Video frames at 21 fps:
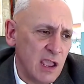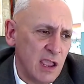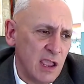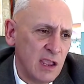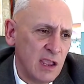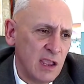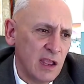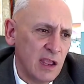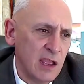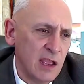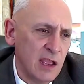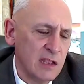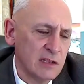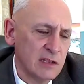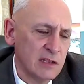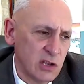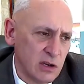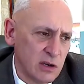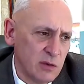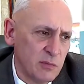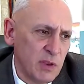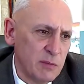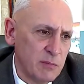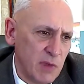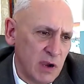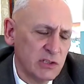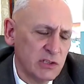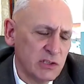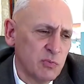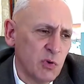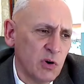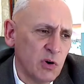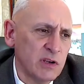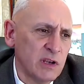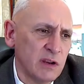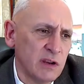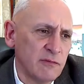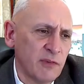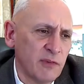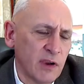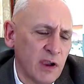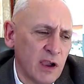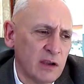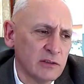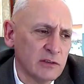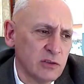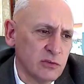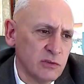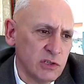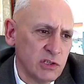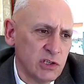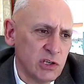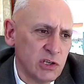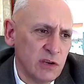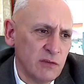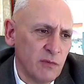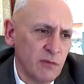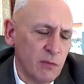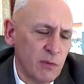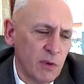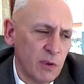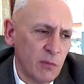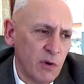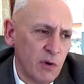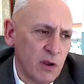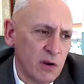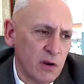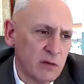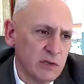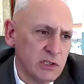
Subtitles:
it's going to be much more difficult to achieve what we want to